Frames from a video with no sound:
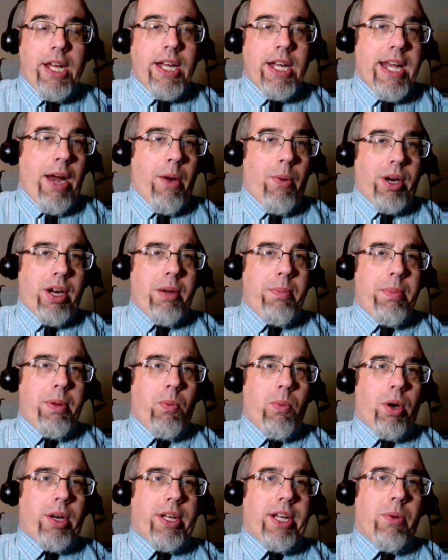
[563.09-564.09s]
Now we're going to be
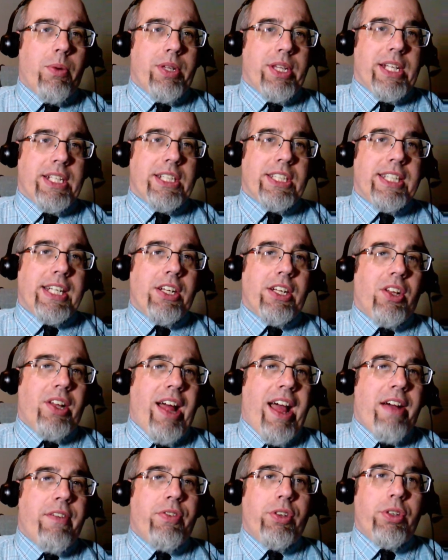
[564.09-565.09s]
working with a single
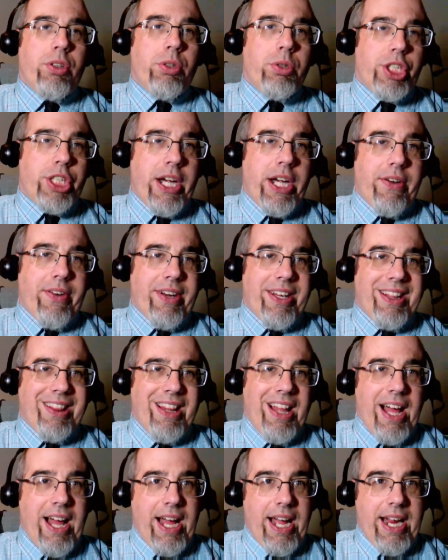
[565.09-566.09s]
evolutionary
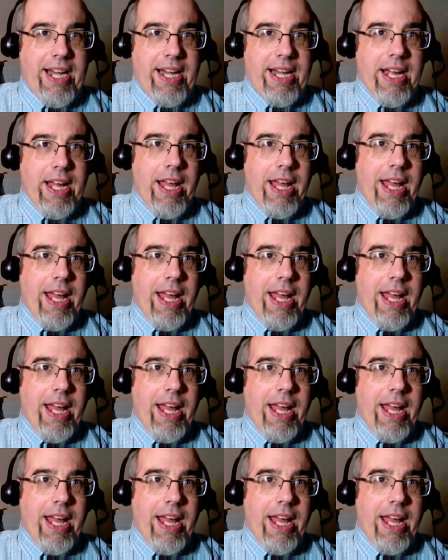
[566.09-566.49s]
line.